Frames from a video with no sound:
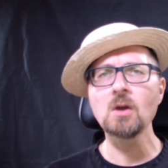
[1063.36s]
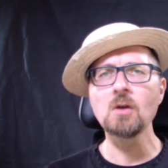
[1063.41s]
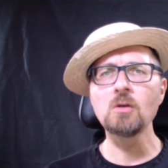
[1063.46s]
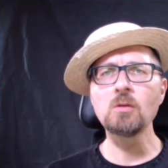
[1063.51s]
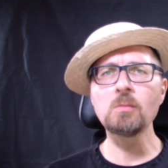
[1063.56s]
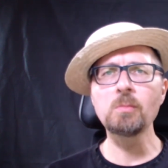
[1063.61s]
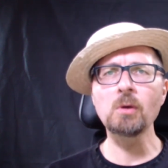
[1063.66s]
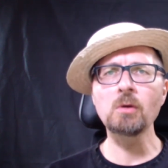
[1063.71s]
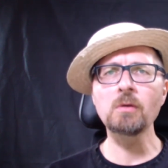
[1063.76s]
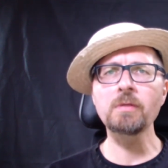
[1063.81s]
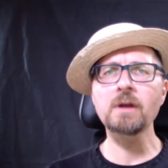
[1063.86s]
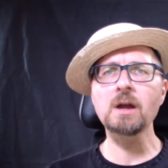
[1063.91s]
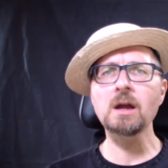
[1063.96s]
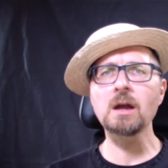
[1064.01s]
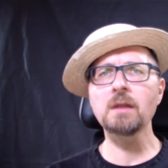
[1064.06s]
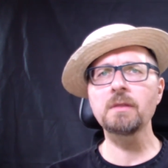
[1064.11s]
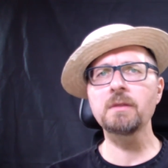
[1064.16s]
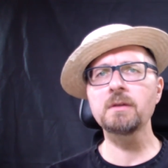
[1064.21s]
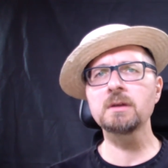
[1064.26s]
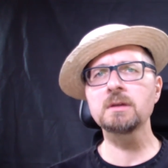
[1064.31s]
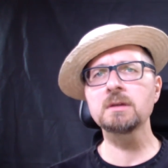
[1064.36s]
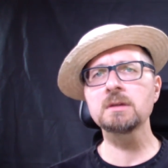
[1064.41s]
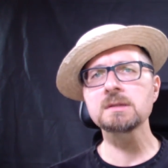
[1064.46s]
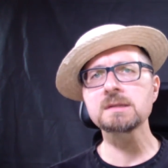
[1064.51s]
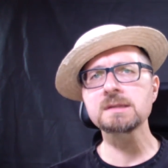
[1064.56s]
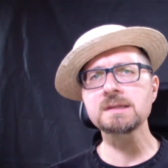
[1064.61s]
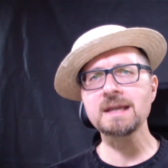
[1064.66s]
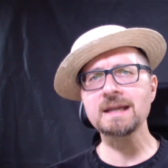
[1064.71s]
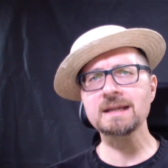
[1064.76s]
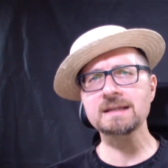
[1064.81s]
who both are the
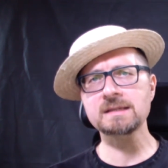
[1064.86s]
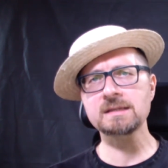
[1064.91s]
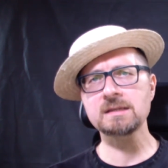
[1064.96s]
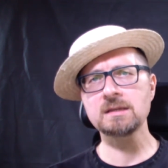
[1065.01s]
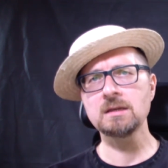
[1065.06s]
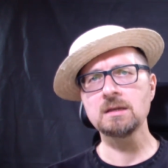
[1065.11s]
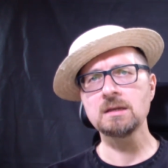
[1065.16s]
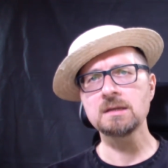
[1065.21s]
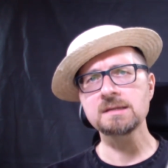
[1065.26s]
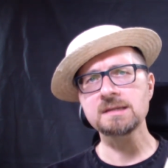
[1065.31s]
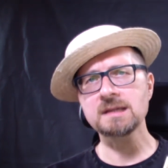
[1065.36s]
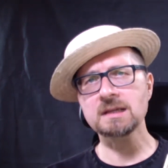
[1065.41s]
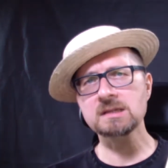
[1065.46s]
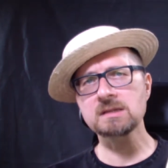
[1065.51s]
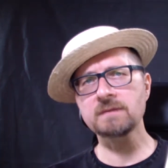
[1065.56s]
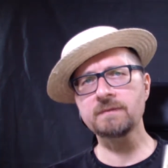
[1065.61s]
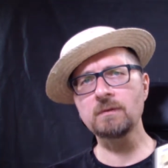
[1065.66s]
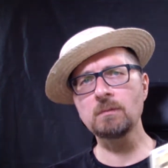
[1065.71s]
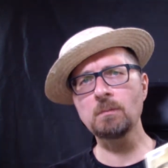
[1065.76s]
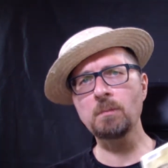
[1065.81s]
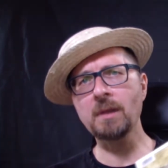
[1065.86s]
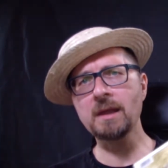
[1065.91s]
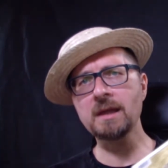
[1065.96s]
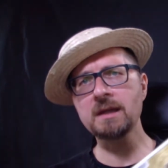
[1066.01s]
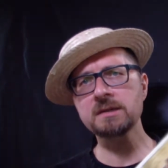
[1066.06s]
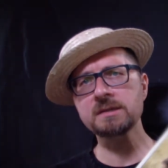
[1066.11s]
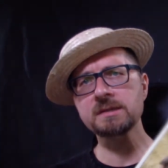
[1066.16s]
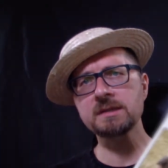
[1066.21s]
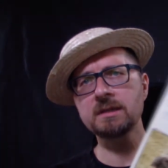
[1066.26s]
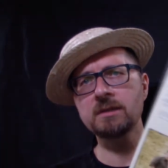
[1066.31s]
sax saxophone
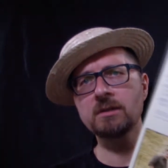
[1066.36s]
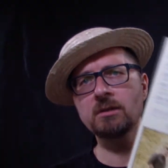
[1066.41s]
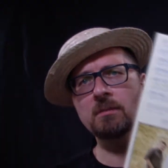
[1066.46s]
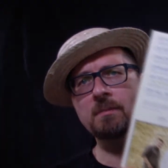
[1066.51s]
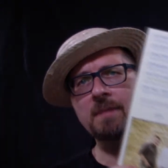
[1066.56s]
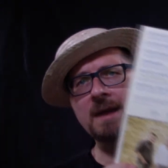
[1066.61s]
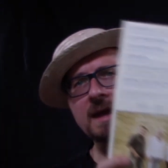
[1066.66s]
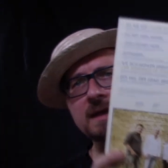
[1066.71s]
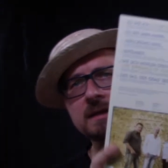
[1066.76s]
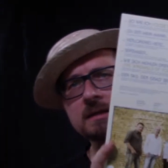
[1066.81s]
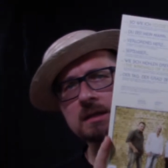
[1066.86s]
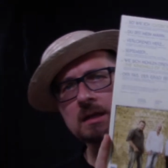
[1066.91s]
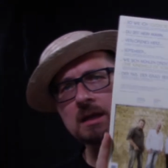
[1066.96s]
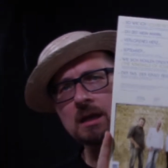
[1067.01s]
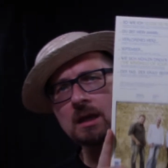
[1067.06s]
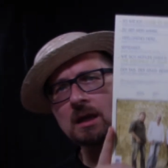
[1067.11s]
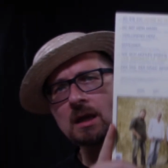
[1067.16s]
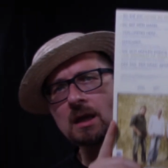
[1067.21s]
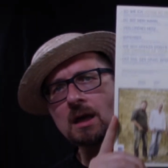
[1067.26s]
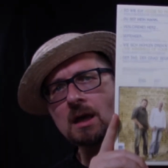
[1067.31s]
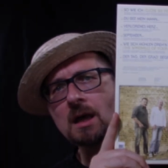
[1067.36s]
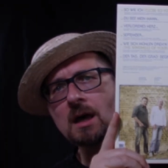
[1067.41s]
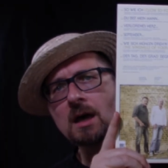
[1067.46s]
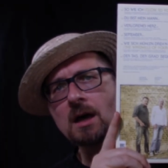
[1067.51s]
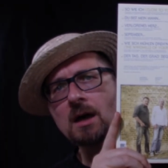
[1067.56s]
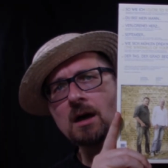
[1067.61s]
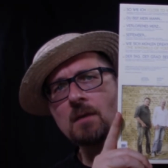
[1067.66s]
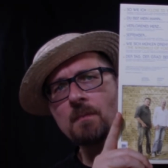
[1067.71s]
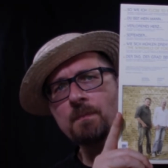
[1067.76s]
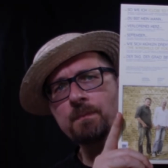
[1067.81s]
players in her band.
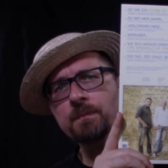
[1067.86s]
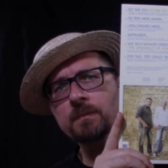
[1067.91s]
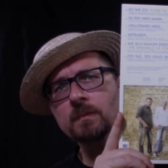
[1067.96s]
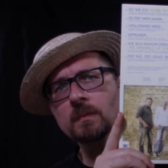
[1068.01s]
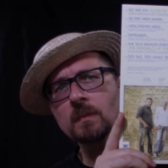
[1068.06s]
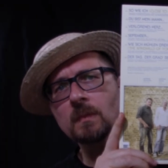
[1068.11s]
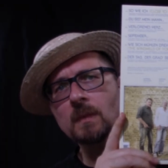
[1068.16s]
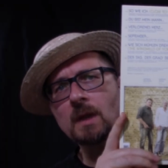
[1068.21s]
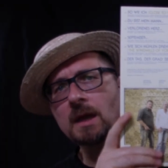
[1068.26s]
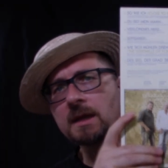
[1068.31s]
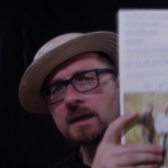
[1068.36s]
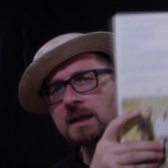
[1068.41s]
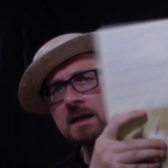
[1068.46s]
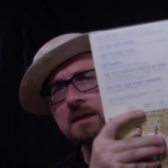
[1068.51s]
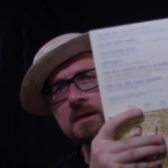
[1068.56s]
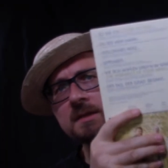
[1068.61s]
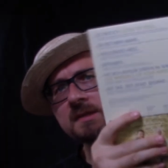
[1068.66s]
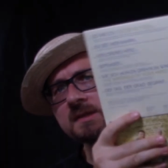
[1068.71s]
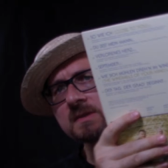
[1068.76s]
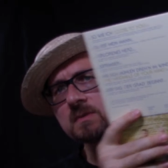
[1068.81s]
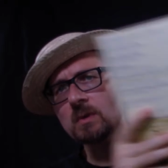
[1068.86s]
Um, and yeah, this is